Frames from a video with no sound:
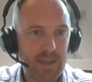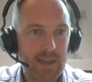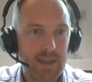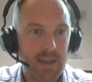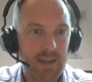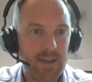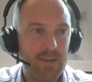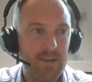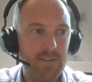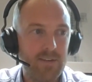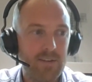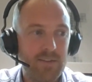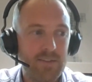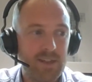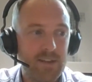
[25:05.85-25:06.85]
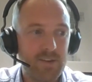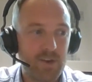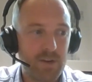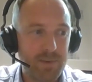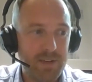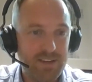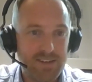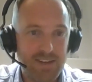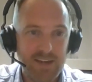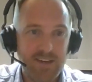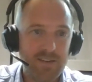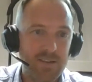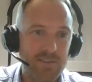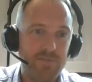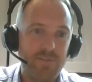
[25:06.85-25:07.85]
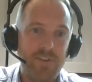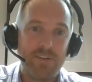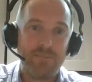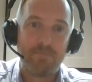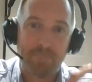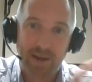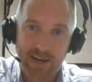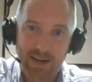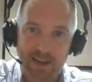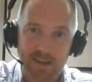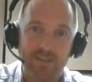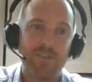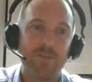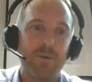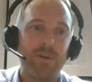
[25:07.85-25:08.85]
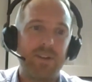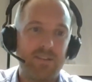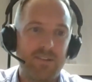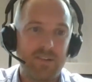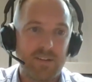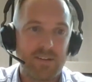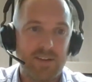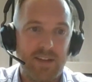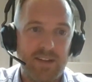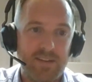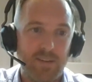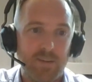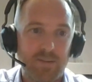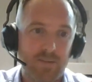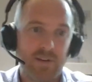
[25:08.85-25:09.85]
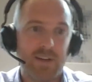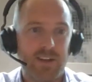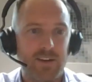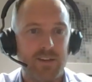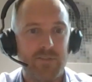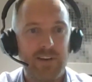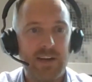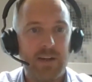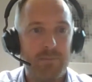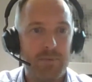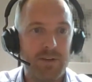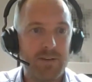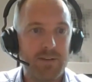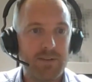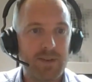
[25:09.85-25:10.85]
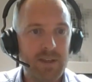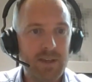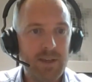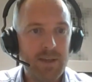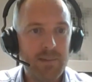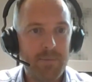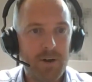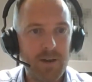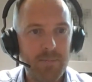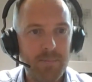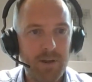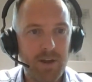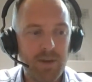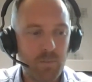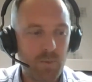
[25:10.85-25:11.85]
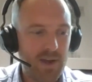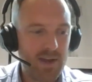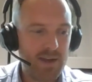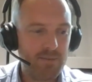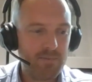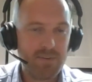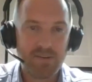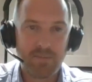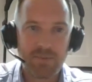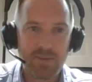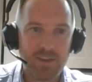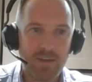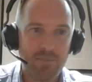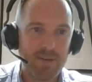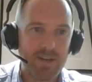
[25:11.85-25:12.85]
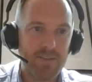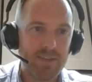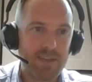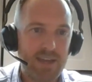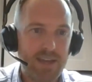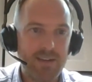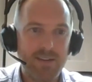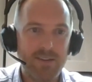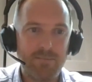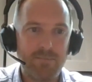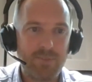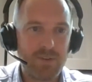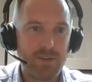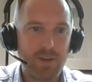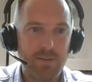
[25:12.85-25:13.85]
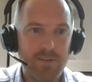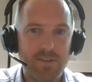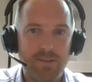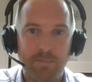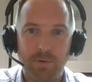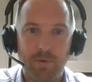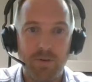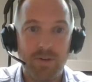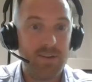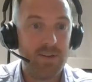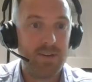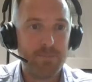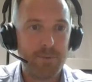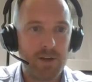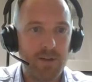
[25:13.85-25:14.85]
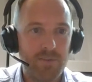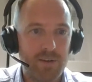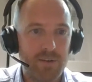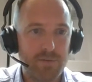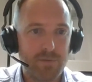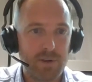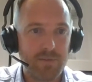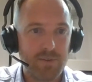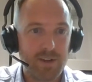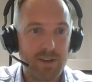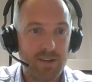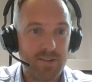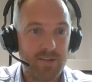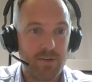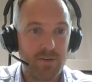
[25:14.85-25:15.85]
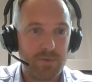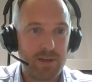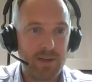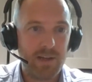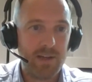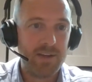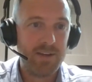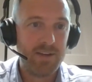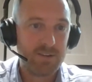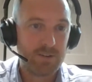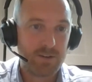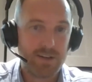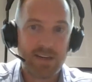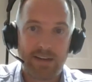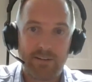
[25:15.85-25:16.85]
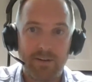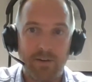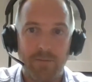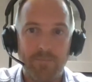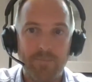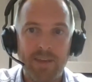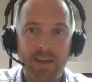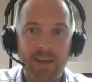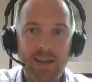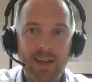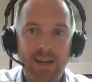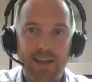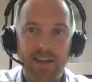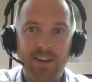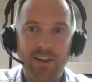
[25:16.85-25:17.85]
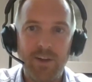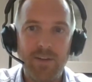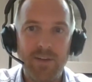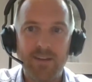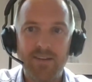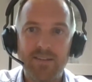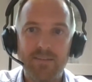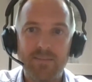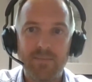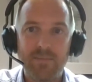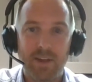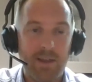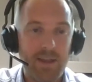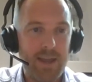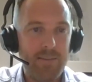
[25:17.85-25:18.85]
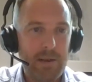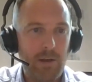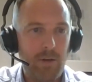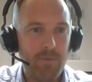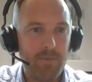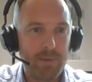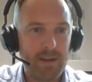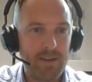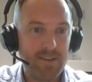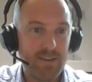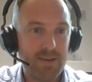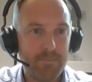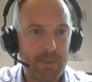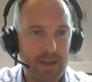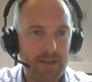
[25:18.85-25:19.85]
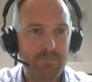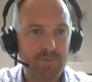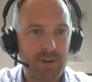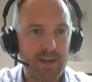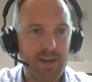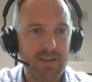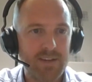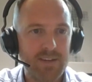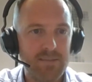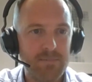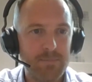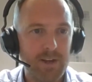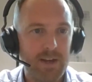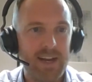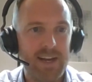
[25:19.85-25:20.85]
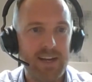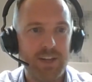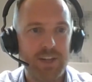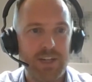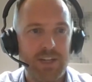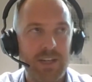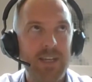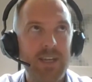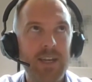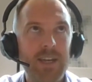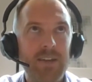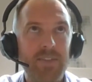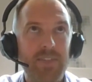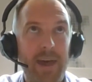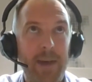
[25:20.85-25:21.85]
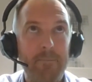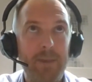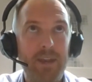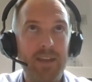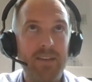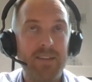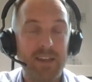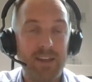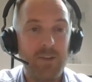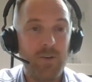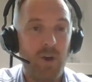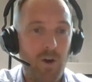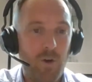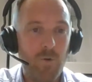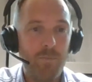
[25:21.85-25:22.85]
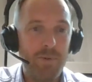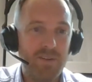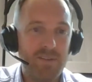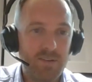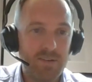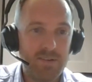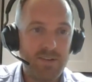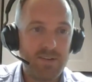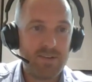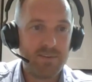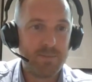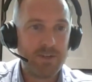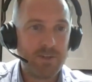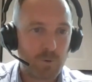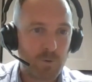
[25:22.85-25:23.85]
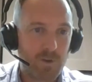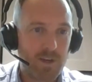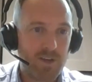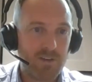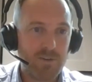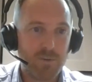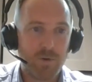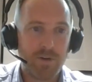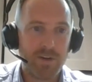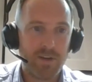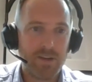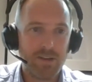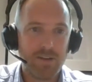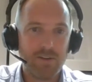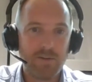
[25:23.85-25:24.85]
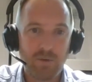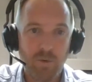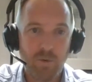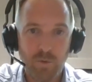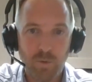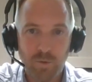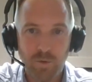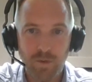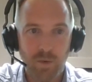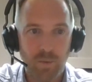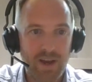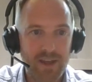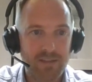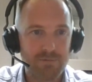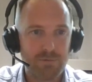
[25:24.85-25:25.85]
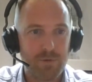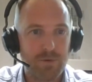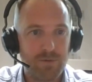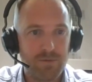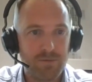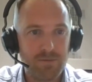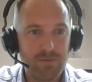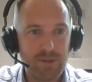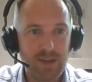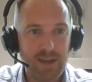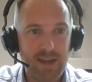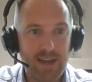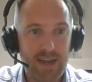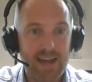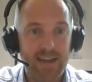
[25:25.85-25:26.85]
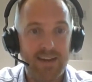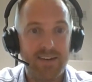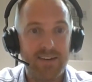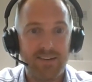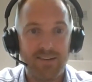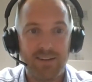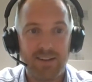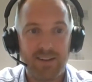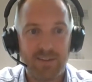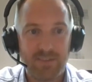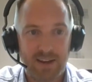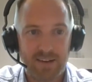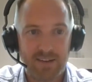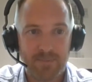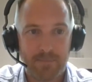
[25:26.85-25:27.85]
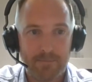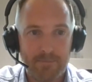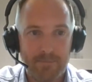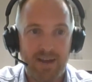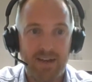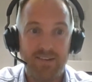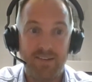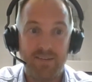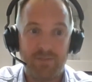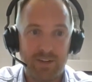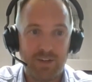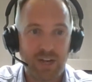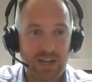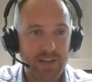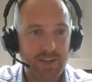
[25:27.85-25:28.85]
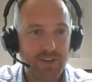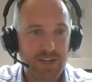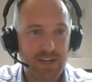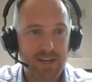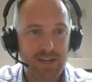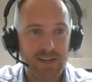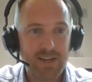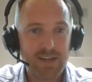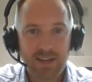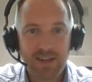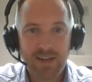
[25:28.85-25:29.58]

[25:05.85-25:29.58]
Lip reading: And there's got to be data that feeds back into it. It's not like a development pipeline where something comes out the end, goes, deploys, and it's perfect forever. It's got to relearn, it's got to carry on. And I know that's like MLOps basic best practice, but actually that means that your whole business needs to be talking to one another all the way through. And that's massively challenging.